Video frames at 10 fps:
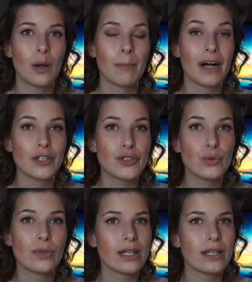by
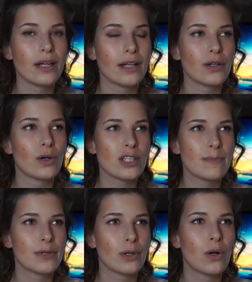doing in the
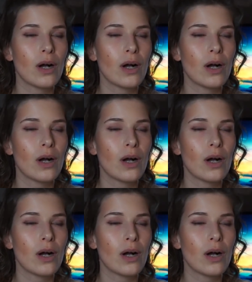hospital.